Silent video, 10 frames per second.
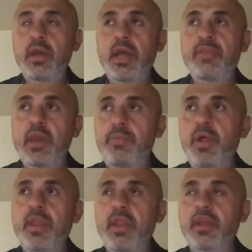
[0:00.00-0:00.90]
and the
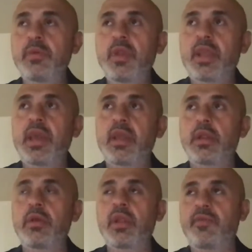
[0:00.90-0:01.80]
ability to communicate it
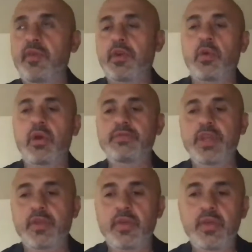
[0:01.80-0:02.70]
clearly for the glory of
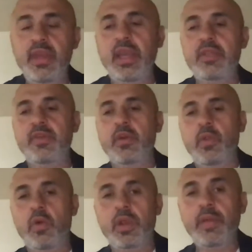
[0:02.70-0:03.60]
Jesus. He gets the
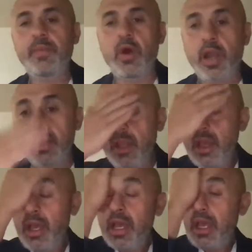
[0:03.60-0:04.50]
glory. All right.
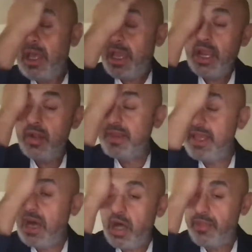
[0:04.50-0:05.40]
Here's
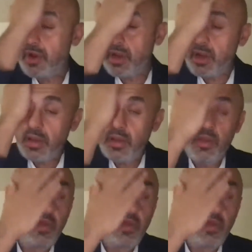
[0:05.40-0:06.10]
the other